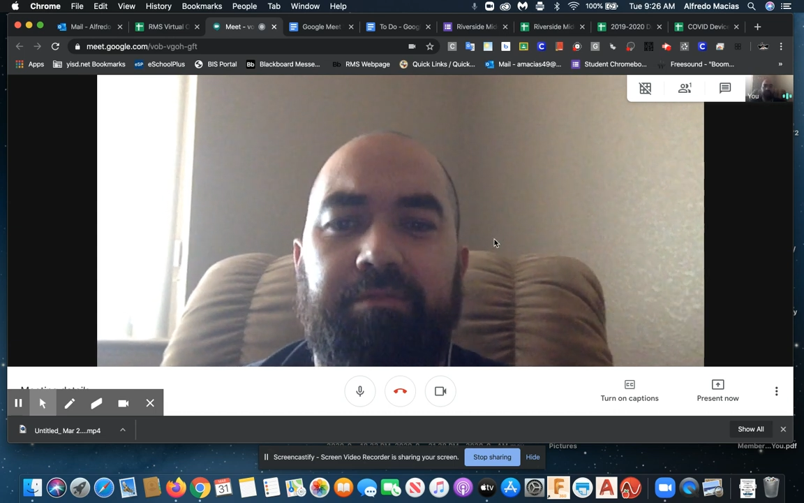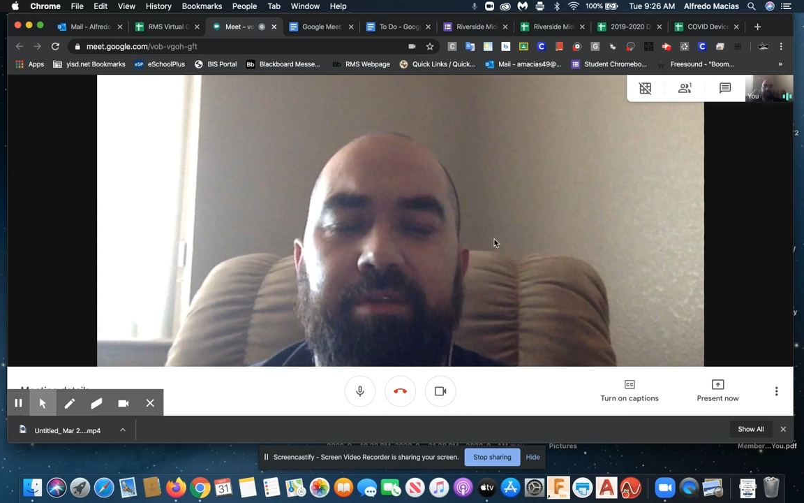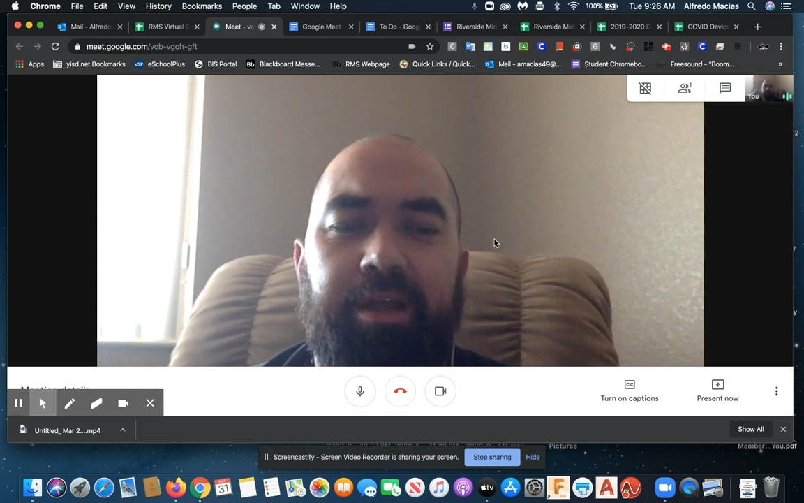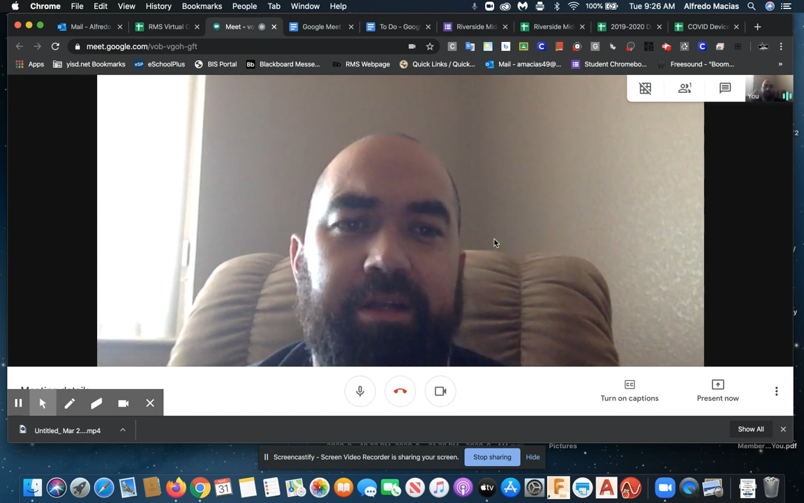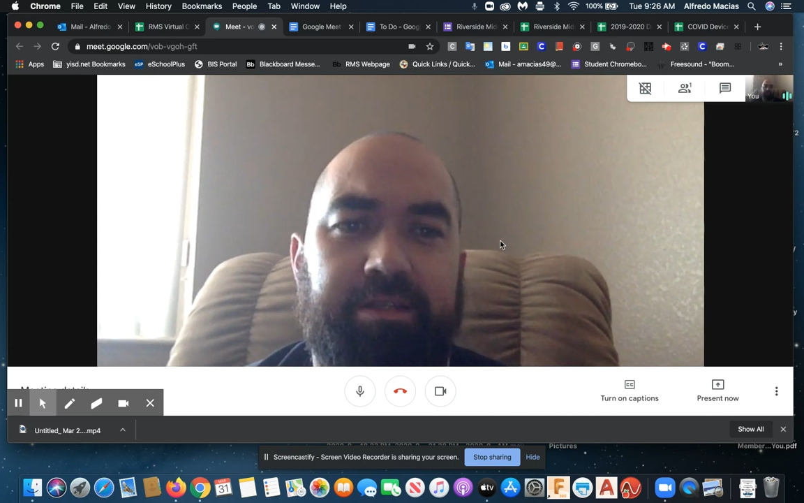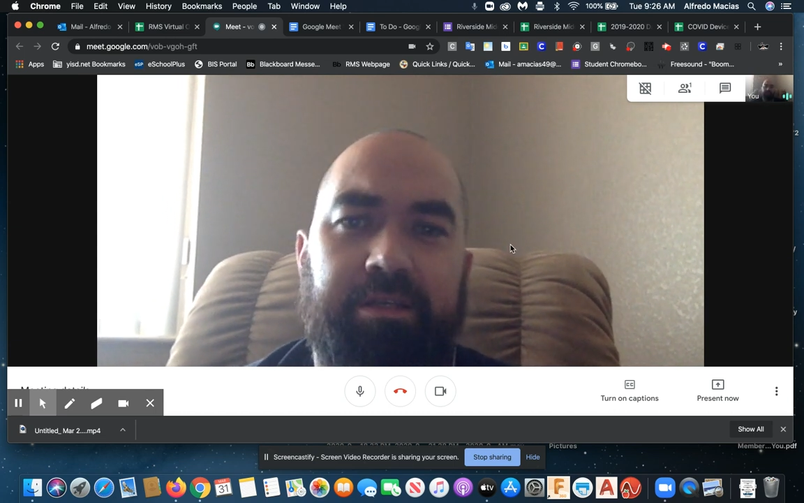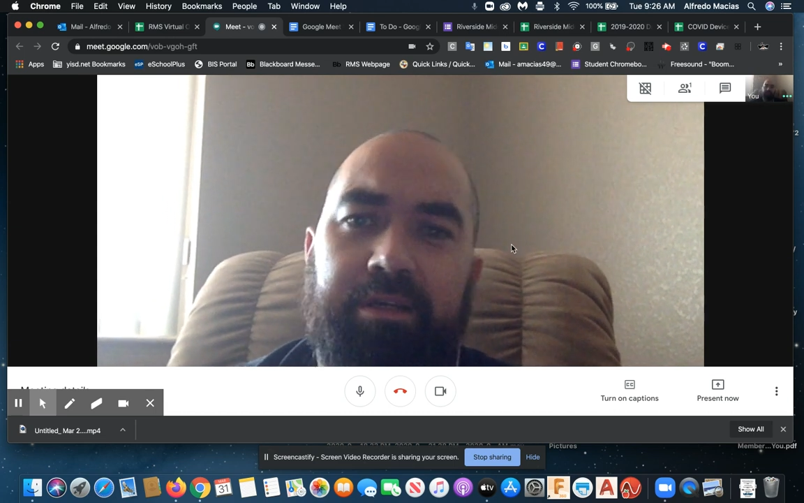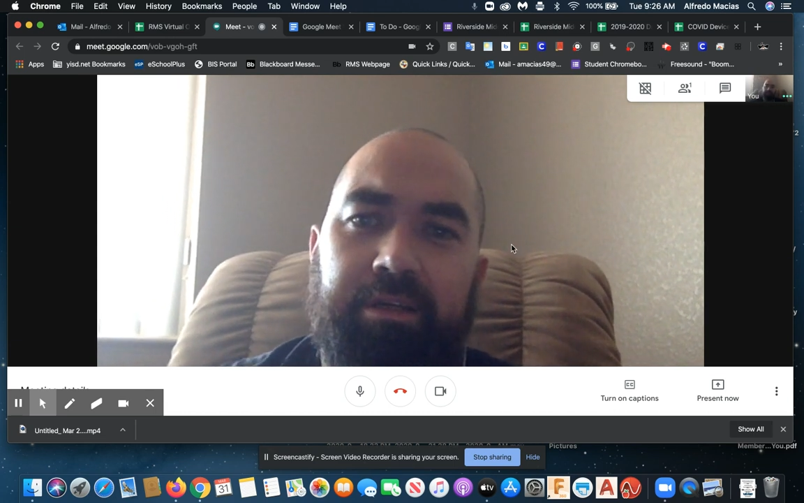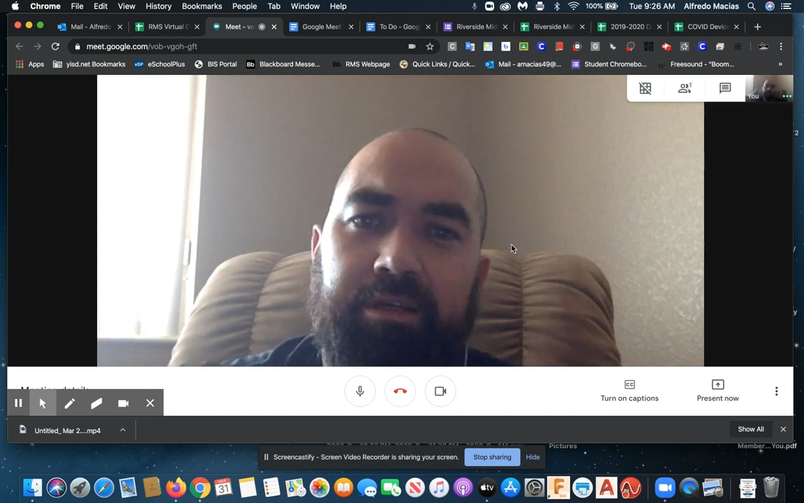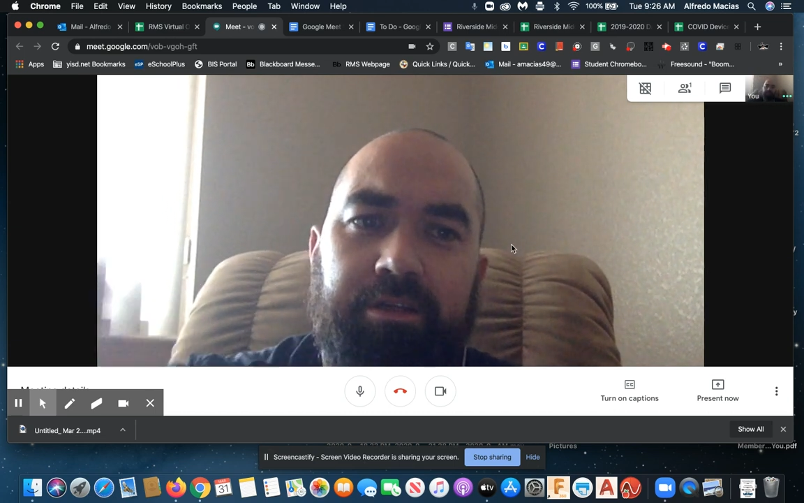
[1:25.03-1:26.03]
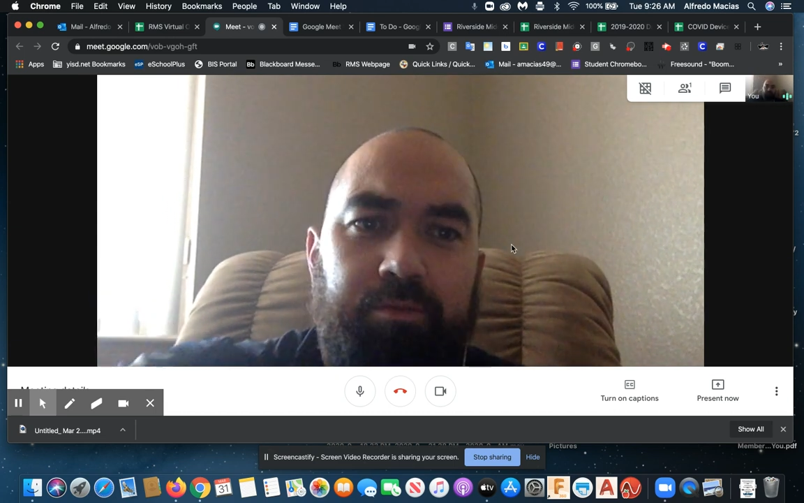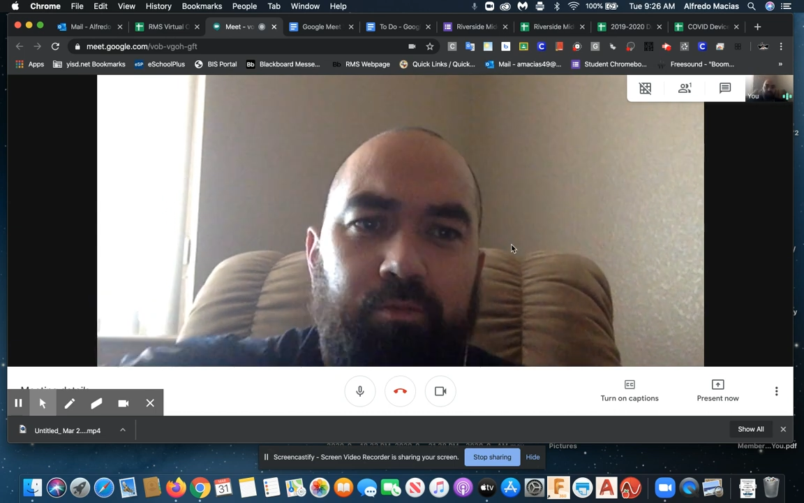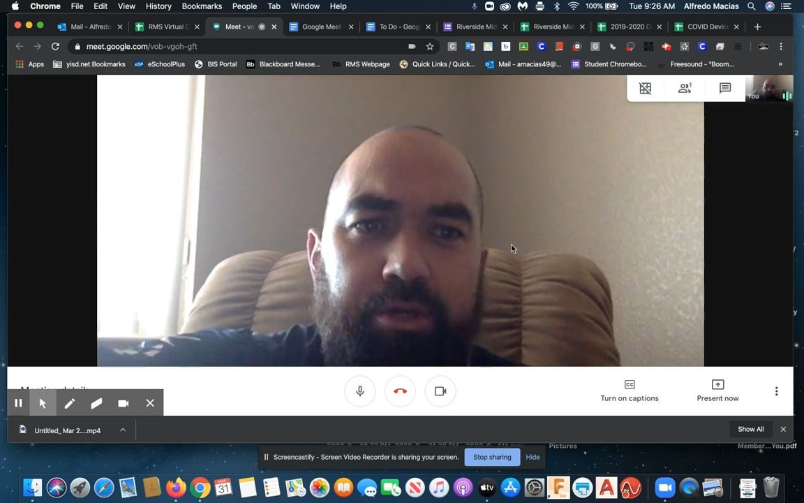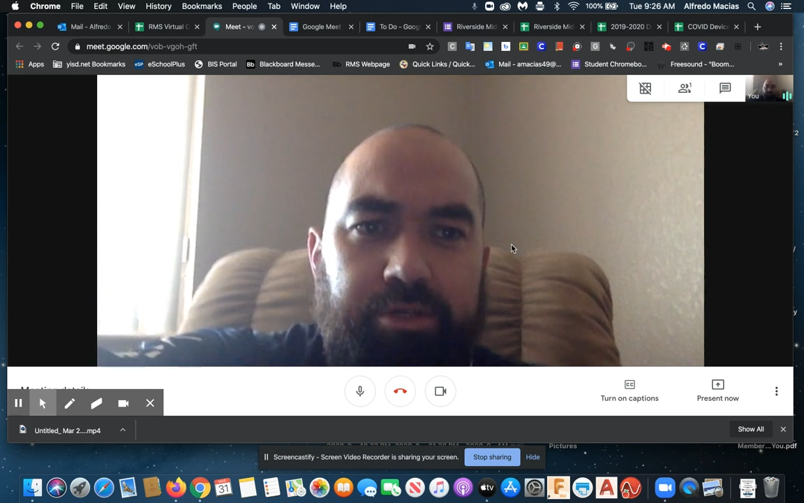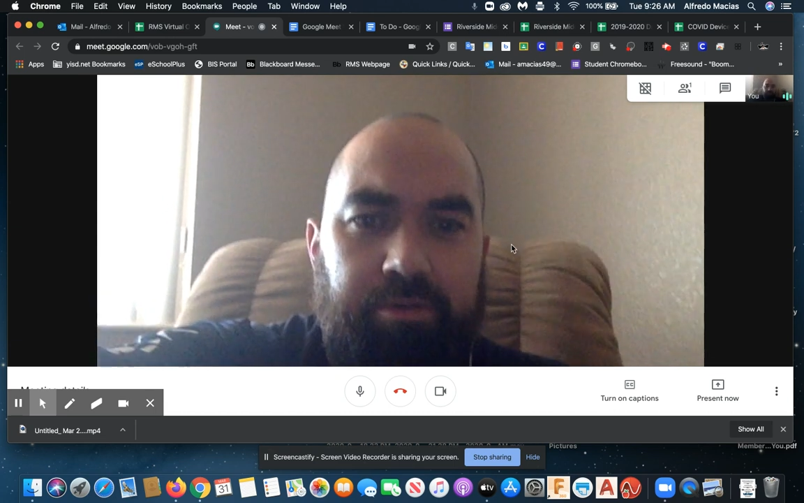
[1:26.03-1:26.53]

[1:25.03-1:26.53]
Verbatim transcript: If not, what